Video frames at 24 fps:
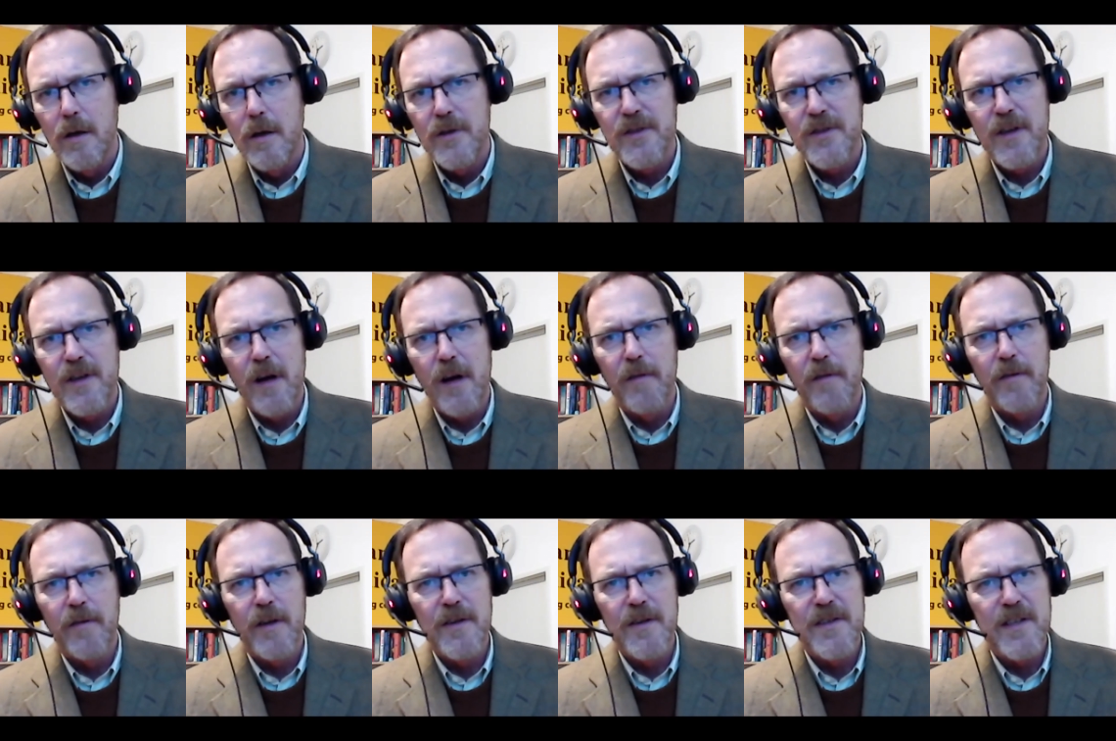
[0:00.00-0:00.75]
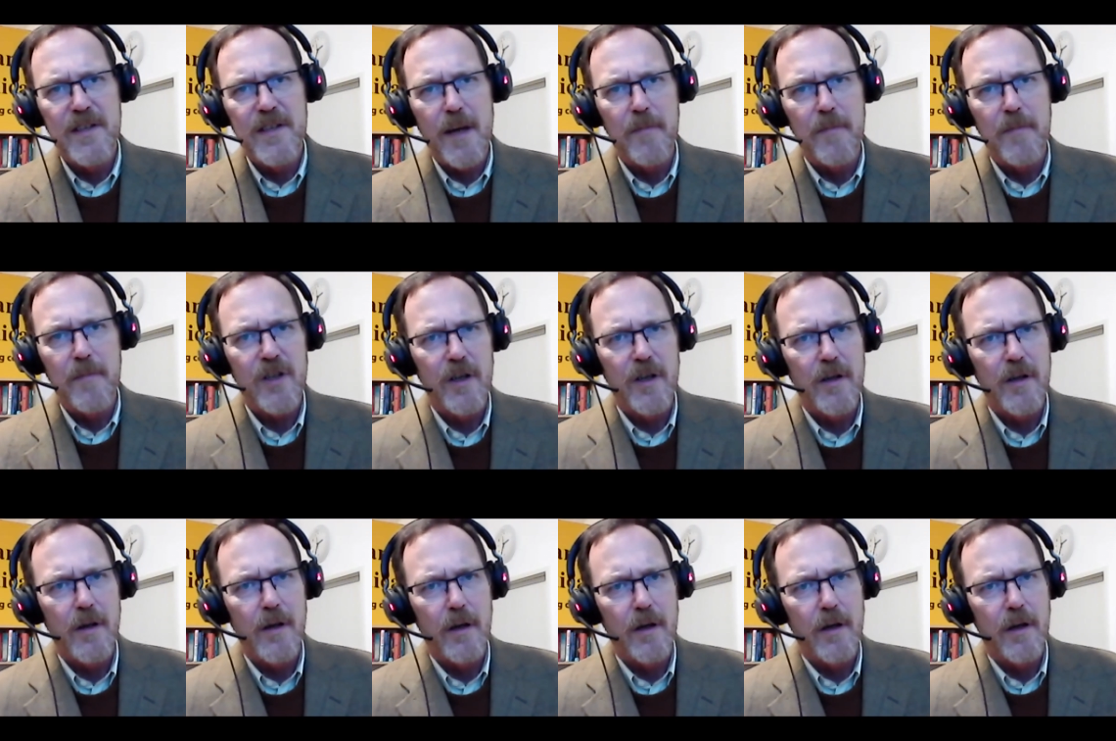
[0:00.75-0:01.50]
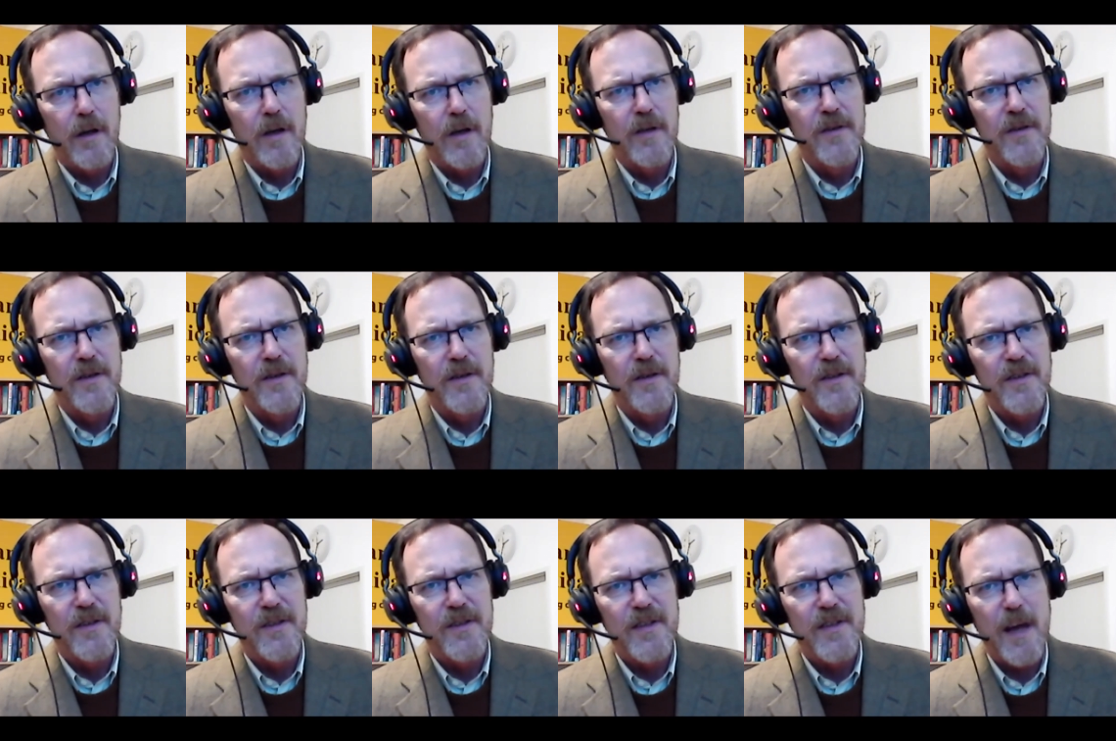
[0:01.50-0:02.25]
self conception
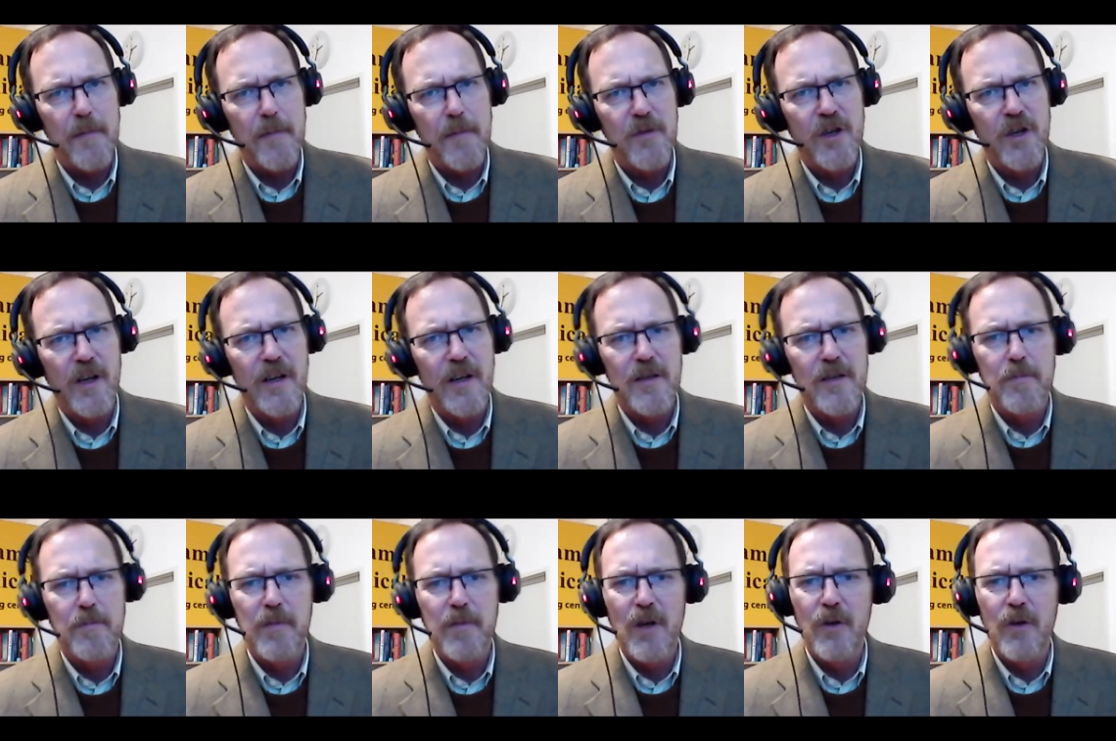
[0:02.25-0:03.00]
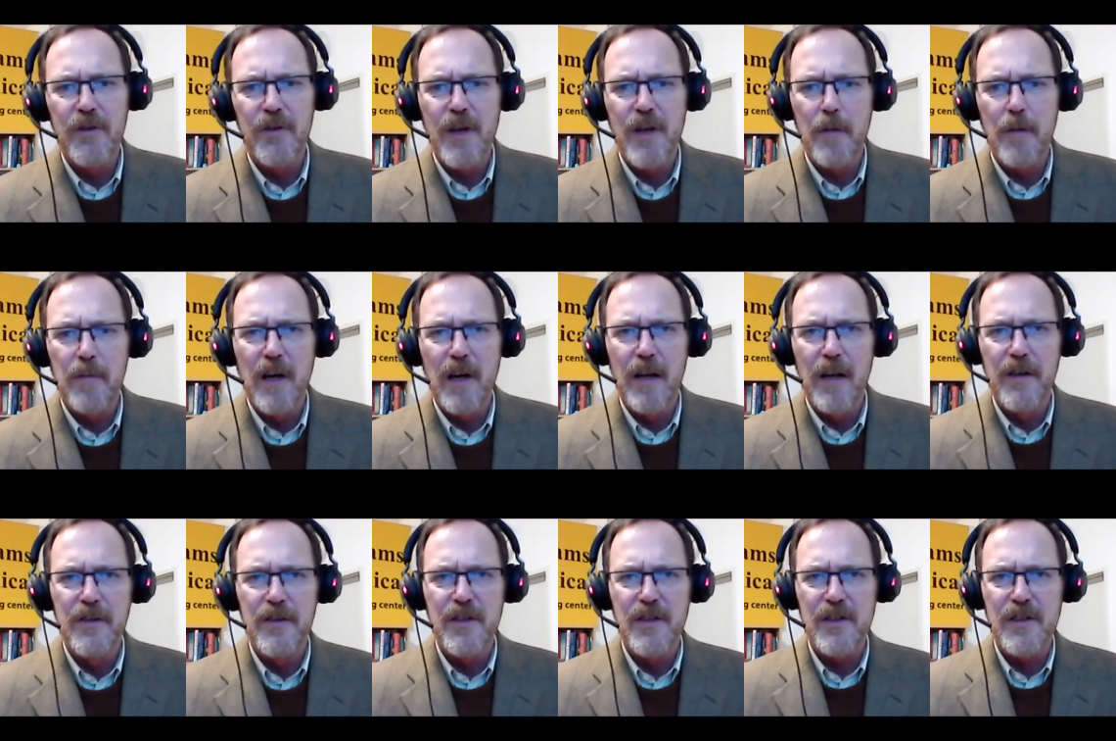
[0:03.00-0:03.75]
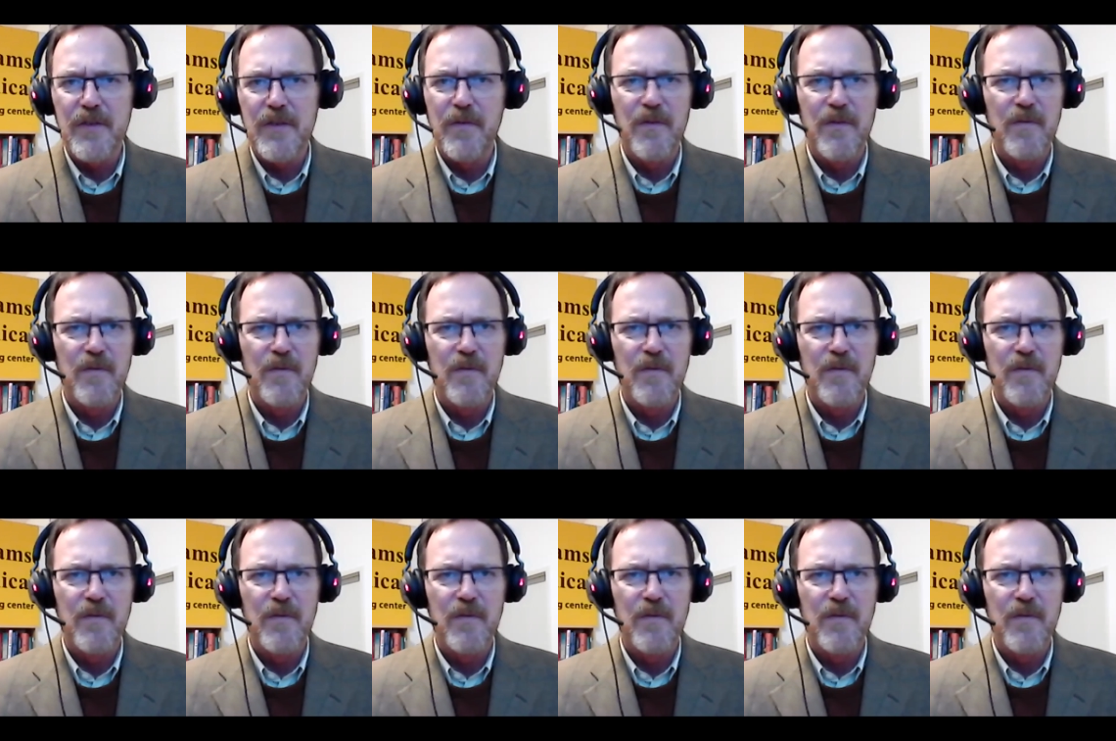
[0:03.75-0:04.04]
is built up on just